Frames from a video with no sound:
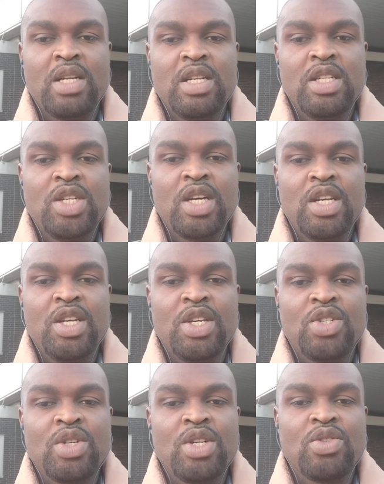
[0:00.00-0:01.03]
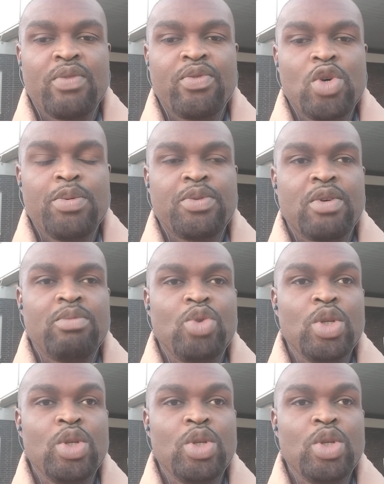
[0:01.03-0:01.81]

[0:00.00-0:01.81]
and Niger in a series of coups from